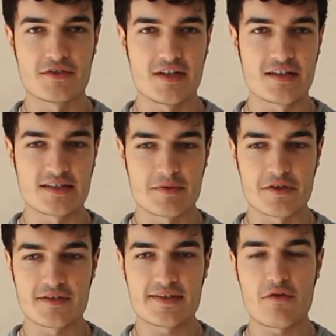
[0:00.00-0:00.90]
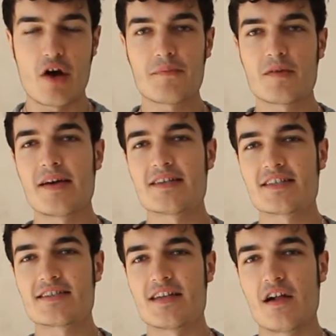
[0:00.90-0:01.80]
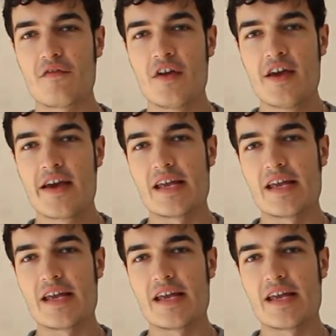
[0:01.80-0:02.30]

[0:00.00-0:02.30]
results because they are optimizing itself.